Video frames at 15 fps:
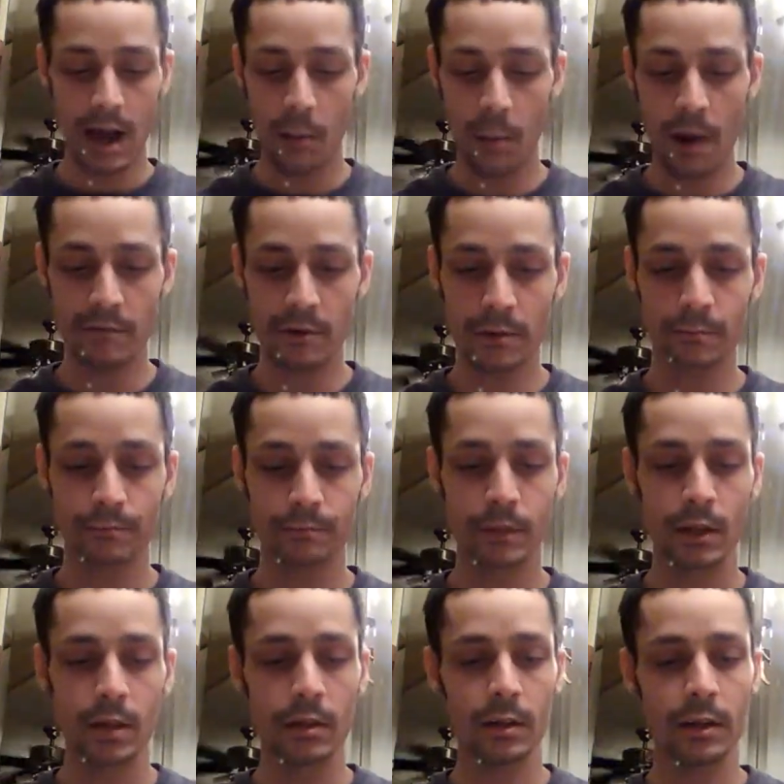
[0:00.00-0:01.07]
However,
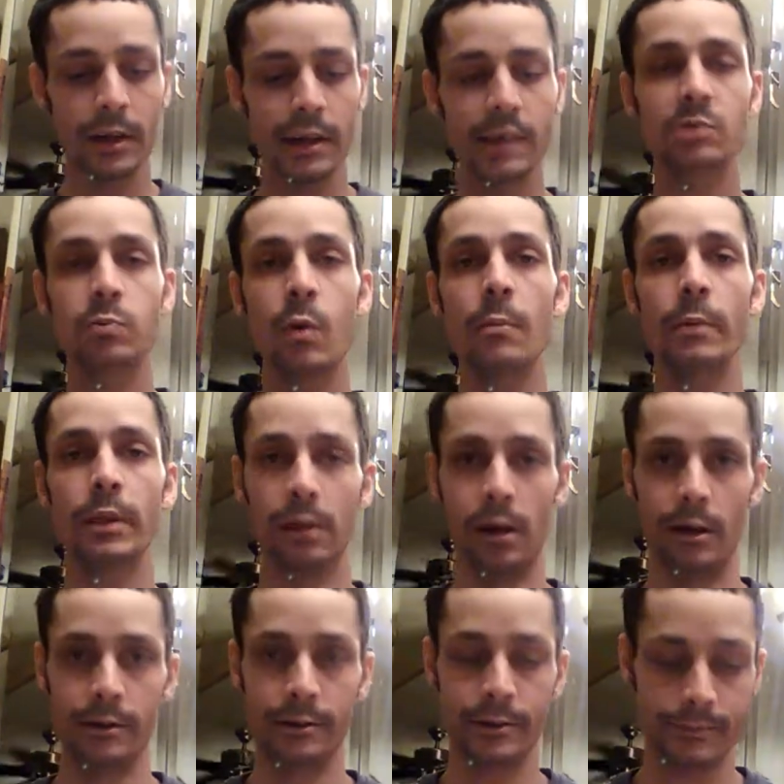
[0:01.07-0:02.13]
here's what we
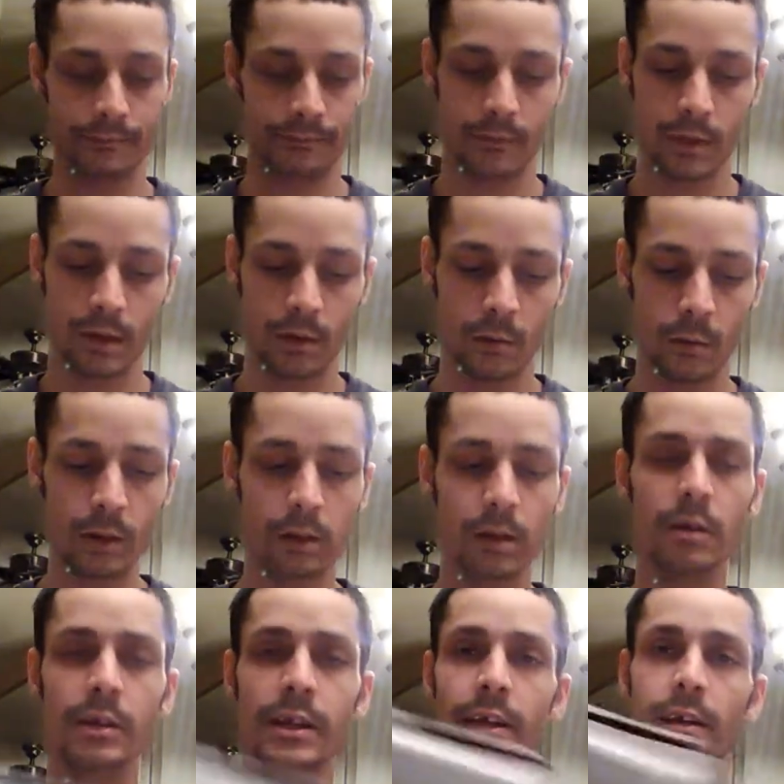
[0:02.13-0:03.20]
learned. We
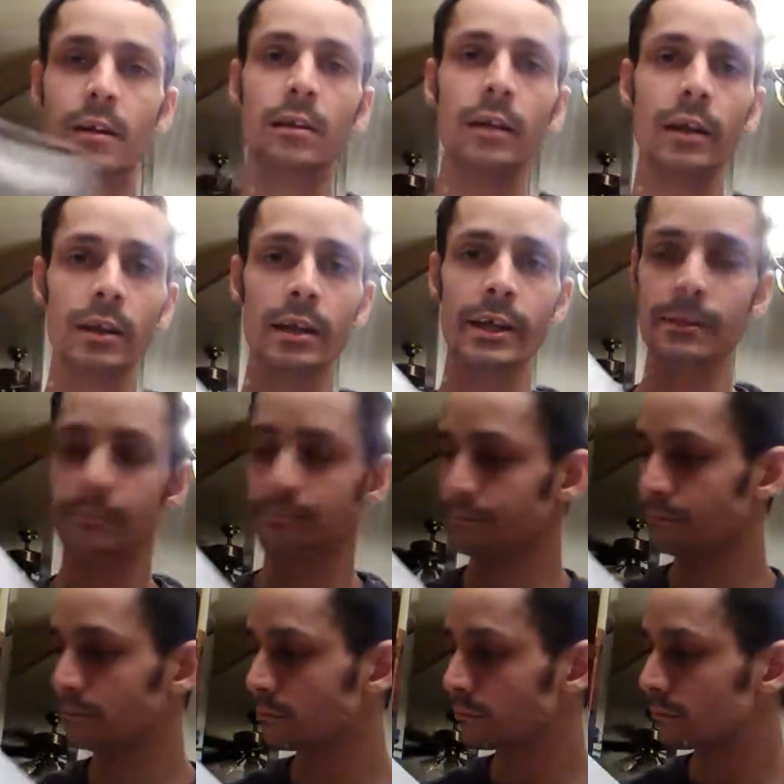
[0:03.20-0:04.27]
learned that clearly
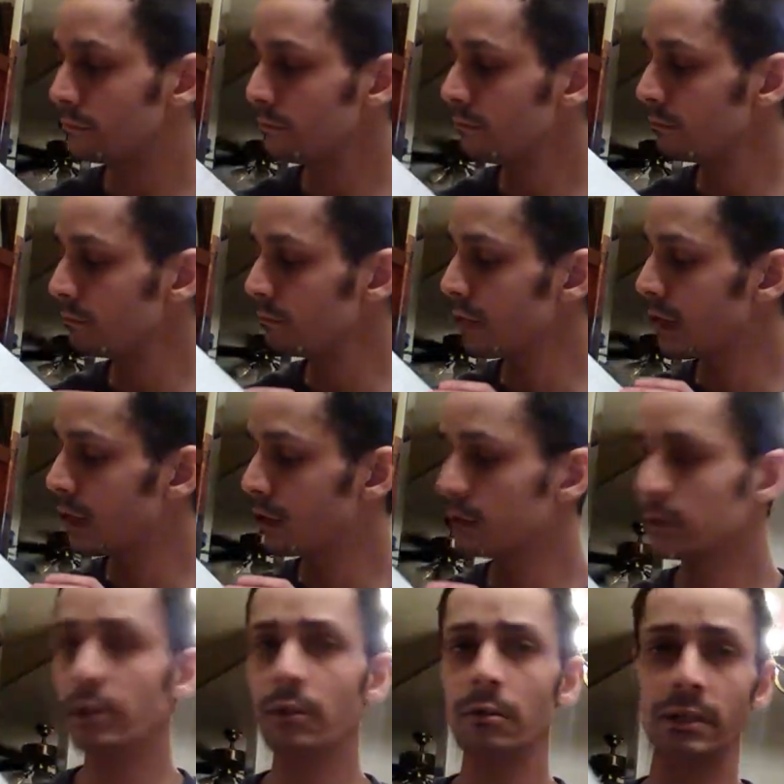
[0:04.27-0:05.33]

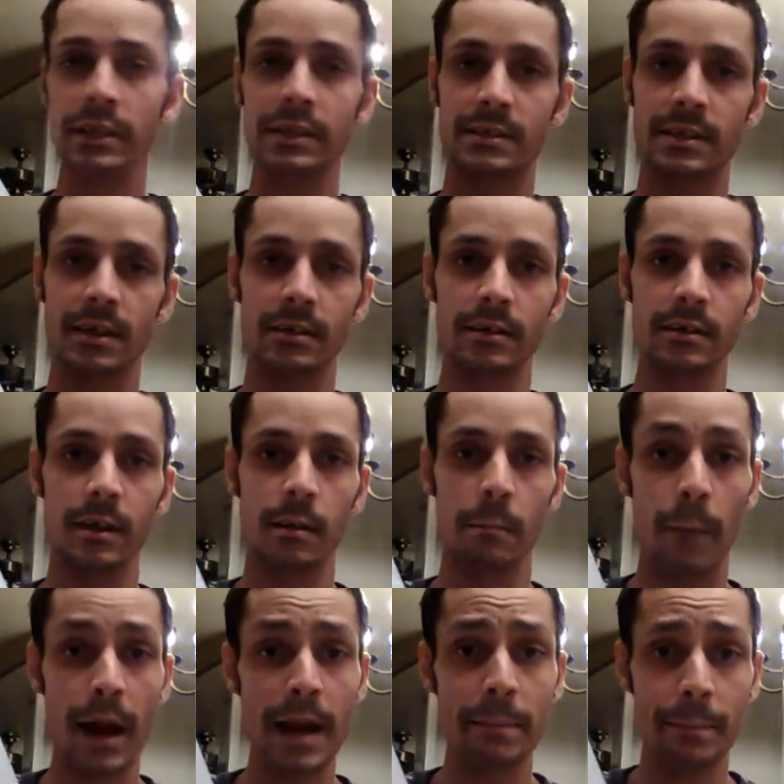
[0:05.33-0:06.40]
little Lisa
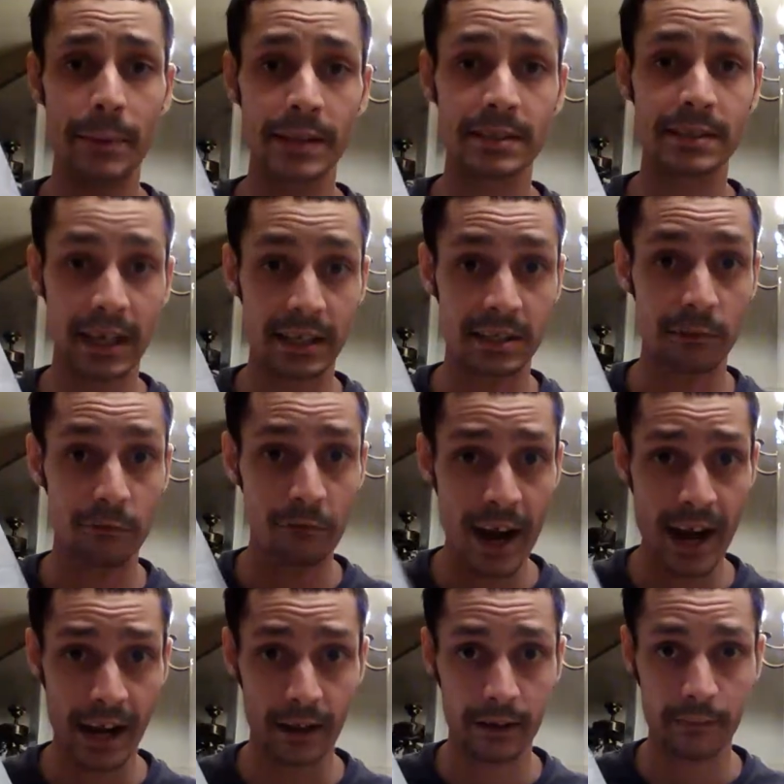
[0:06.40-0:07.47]
might be
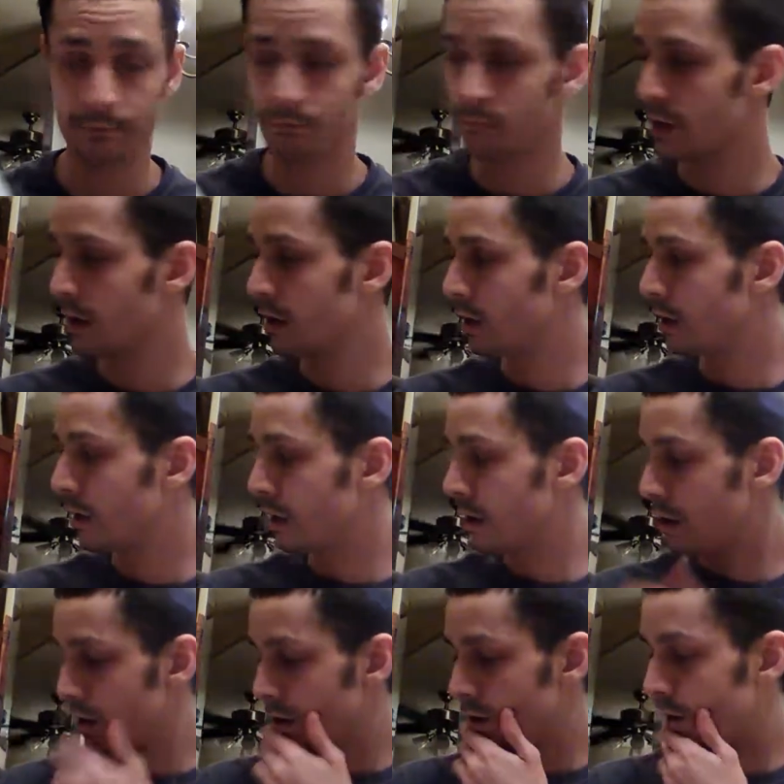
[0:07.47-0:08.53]
schizophrenic.
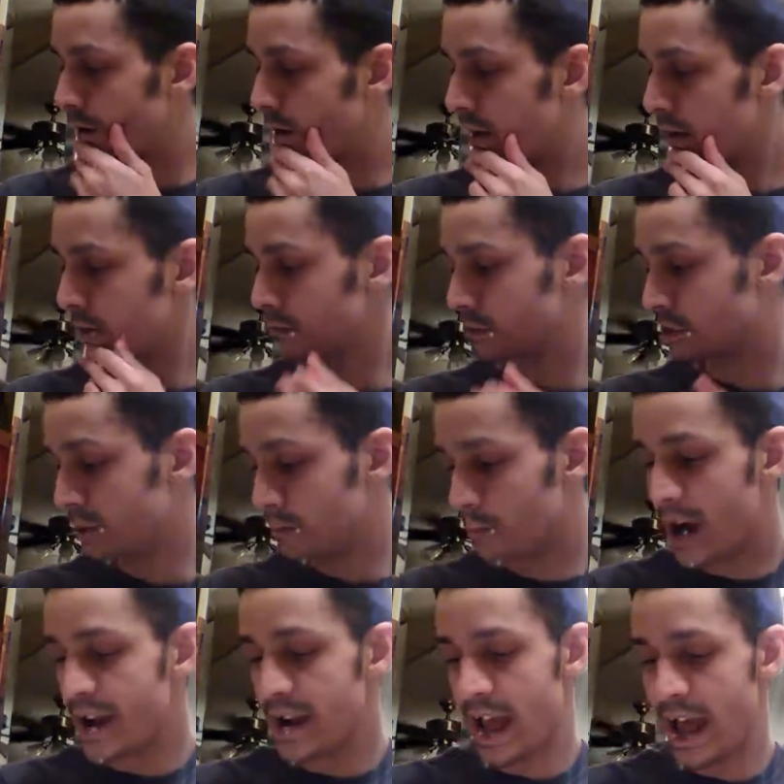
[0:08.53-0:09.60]
Okay, she
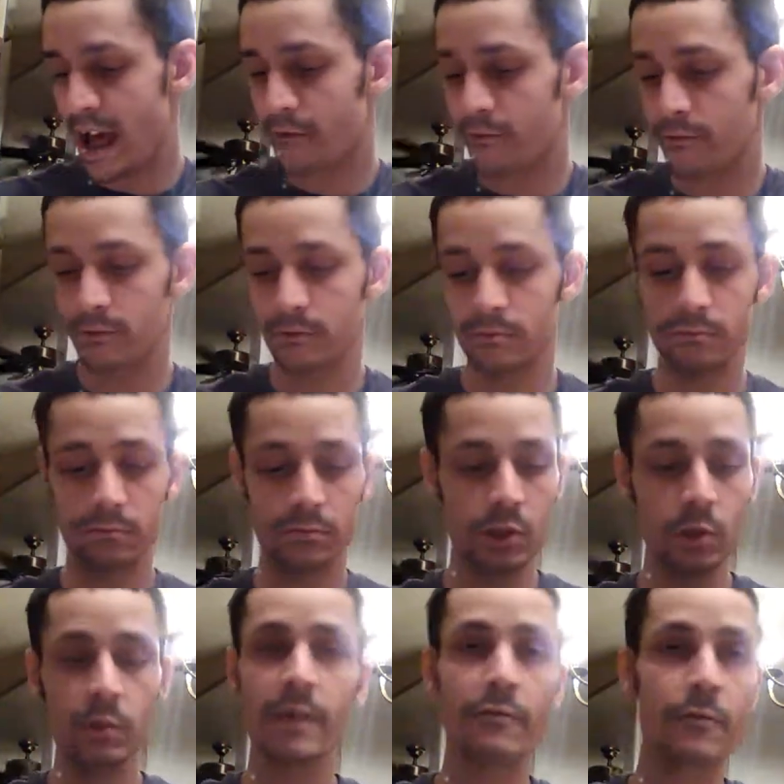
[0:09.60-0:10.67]
might have
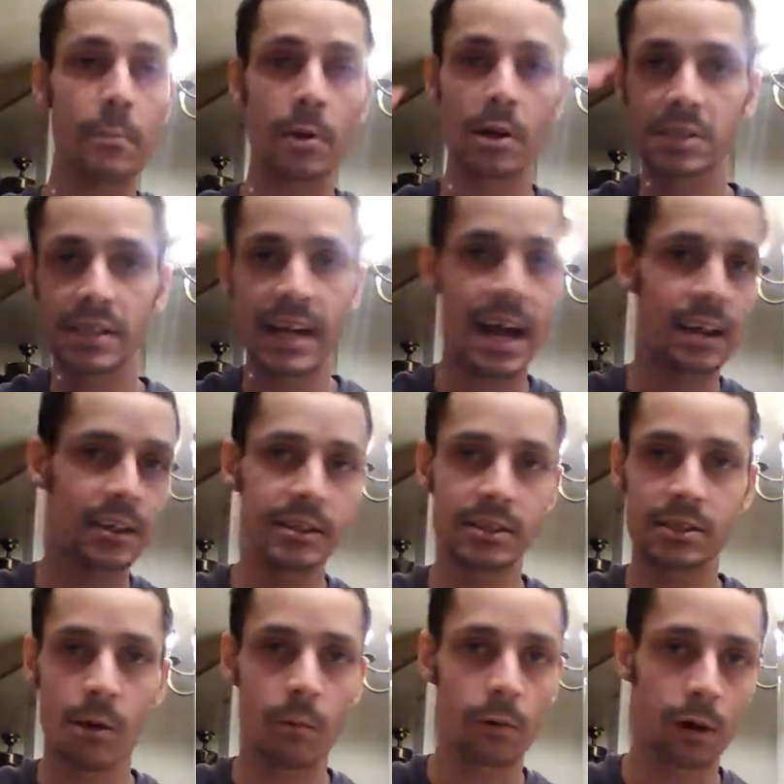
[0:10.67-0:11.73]
two different
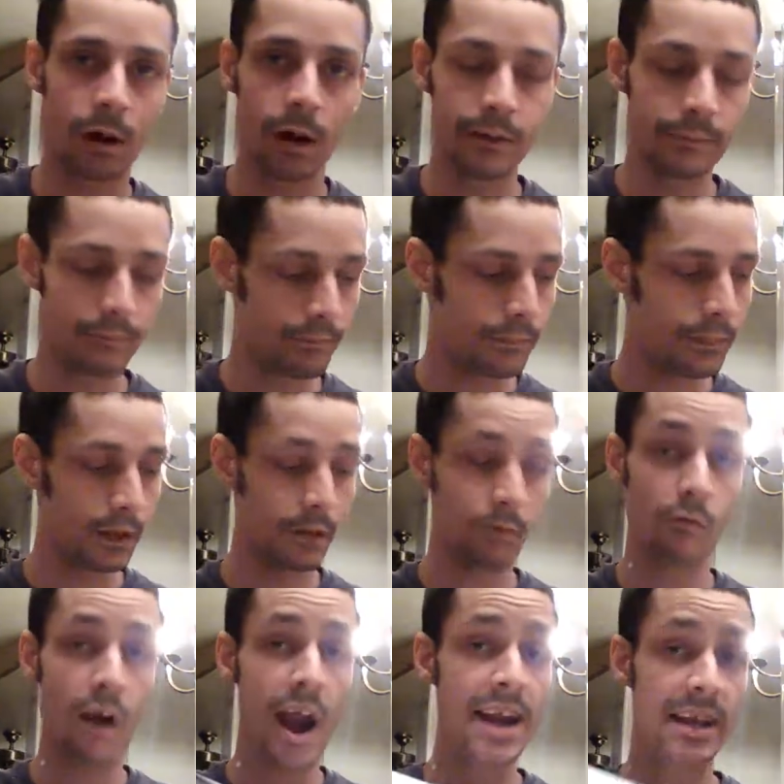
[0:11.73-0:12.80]
personalities going on
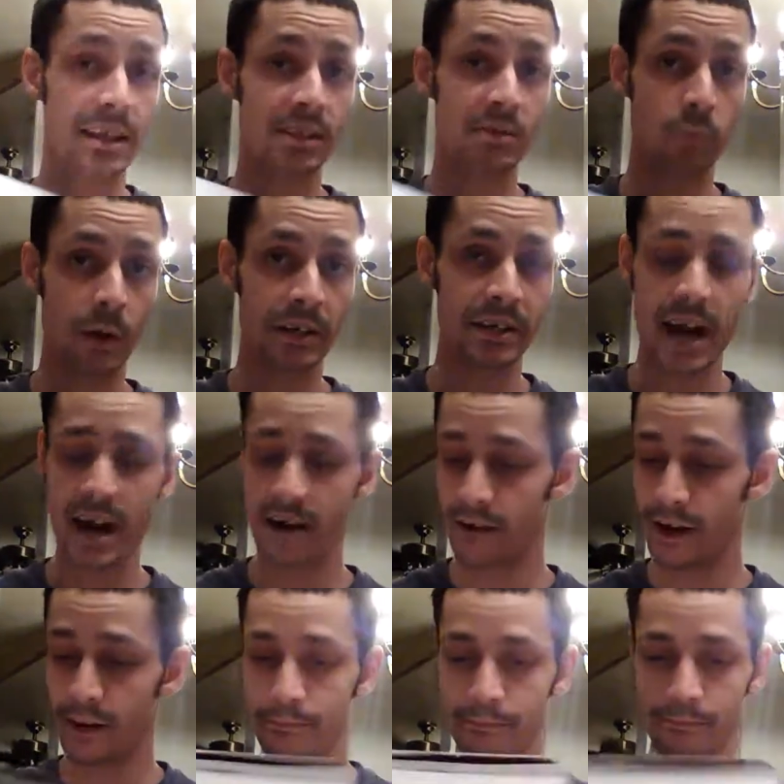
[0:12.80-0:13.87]
writing this one
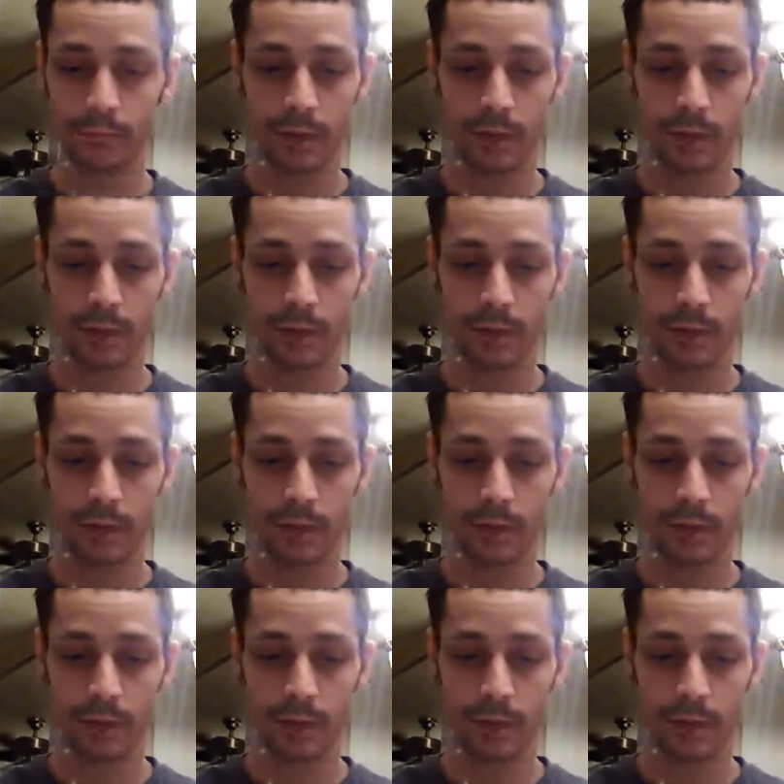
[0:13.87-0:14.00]
diary.